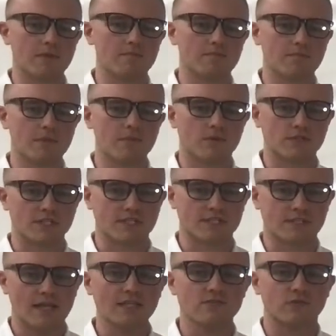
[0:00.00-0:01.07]
be more
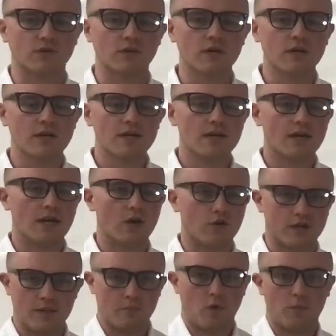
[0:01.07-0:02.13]
successful or
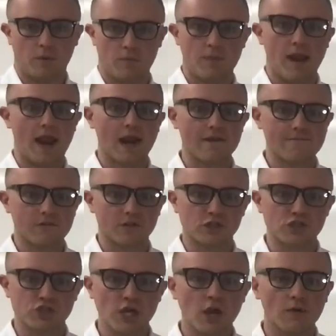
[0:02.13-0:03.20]
get more prepared for the
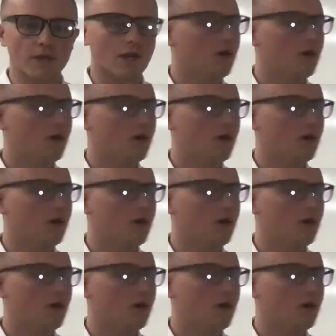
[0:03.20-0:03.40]
show?